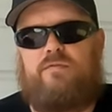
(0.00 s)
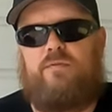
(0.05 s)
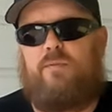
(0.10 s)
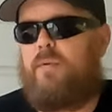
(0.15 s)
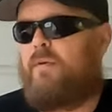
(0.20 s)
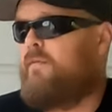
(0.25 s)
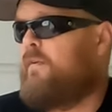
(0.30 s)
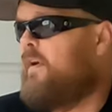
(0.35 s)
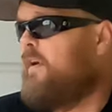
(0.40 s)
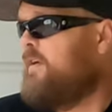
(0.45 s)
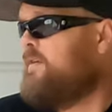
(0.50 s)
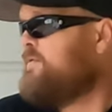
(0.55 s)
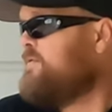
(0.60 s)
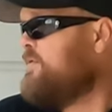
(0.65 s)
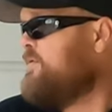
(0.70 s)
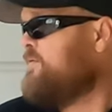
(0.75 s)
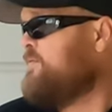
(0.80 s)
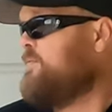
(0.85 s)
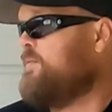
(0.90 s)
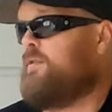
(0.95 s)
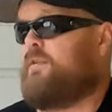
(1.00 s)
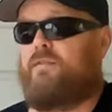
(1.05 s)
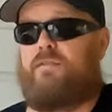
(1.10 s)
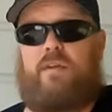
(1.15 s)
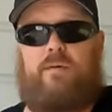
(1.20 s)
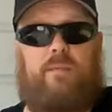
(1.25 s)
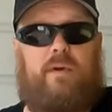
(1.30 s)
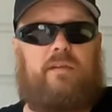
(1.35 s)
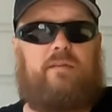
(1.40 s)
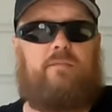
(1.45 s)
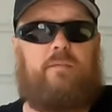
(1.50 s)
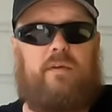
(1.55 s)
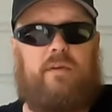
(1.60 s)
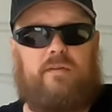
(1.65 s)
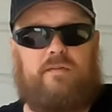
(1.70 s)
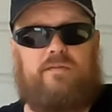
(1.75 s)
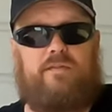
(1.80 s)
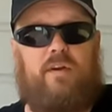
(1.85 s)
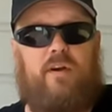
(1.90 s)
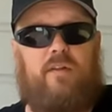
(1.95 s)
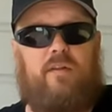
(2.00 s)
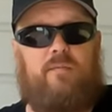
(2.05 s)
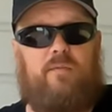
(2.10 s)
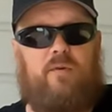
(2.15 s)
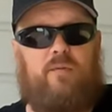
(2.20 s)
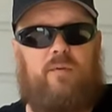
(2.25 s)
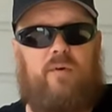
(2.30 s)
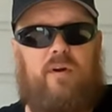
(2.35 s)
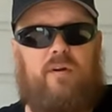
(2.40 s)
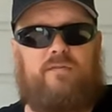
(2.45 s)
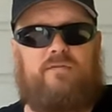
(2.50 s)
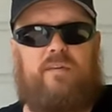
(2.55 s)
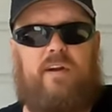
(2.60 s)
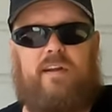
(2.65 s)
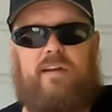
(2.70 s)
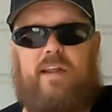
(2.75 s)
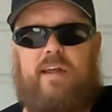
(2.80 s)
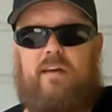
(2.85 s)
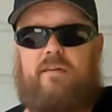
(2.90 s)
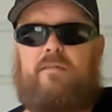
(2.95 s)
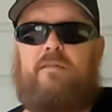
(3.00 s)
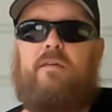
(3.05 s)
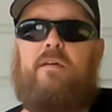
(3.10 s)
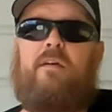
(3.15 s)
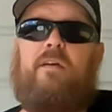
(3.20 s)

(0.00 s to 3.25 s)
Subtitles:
which will be very soon because I'm about to be installing more parts right now.